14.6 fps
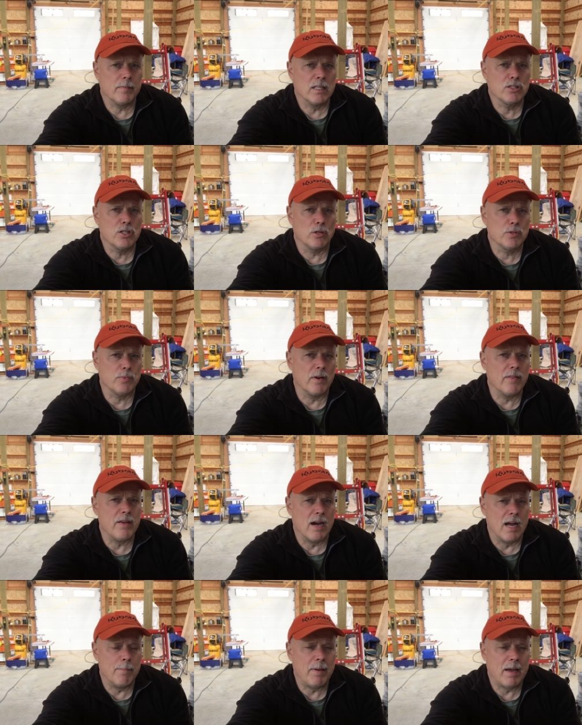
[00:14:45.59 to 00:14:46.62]
so it's one of the
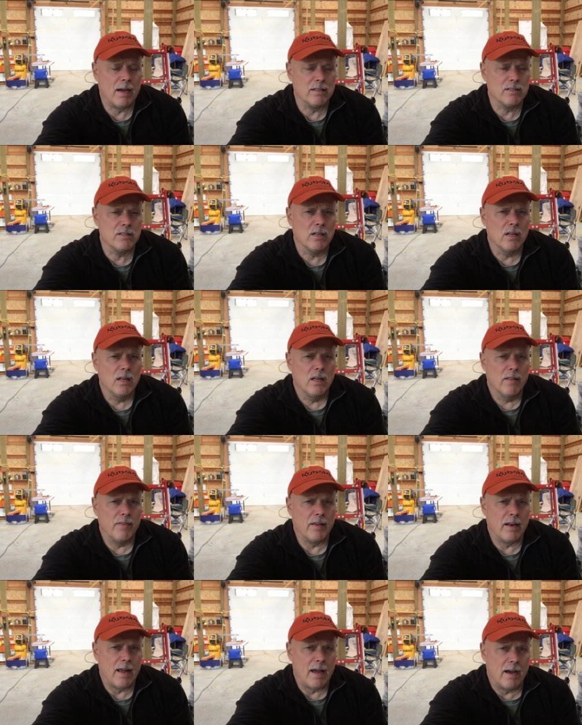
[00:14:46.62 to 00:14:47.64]
iPads
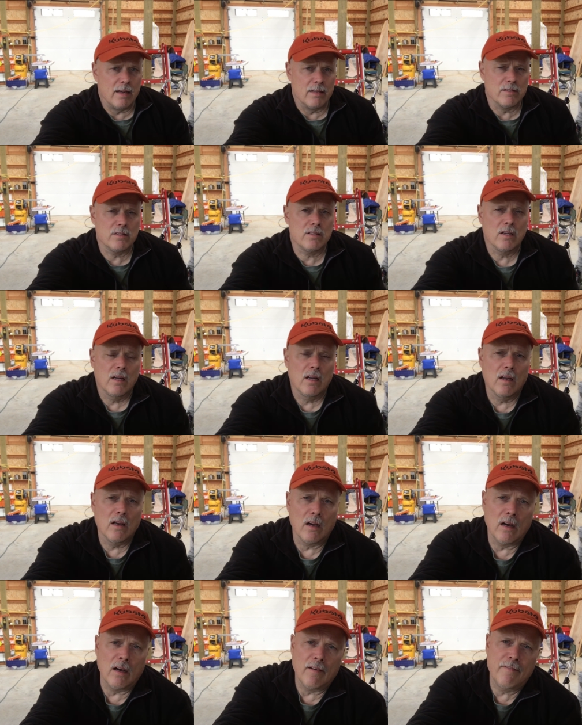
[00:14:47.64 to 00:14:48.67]
that has
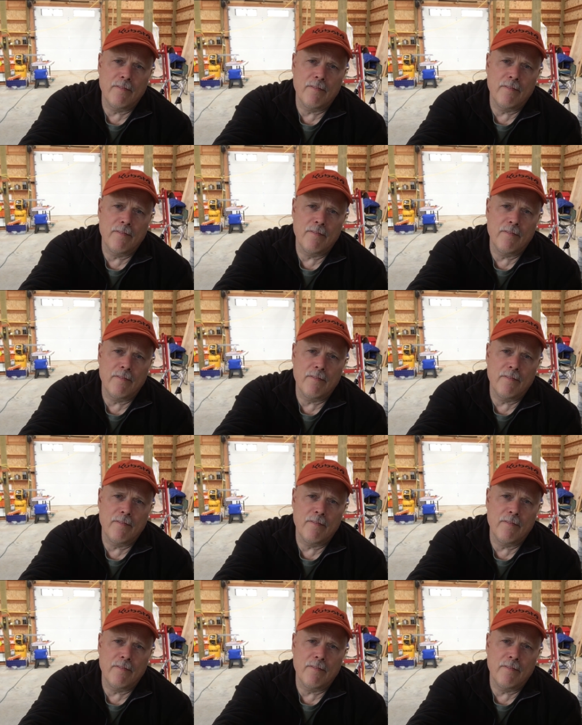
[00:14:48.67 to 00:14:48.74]
uh,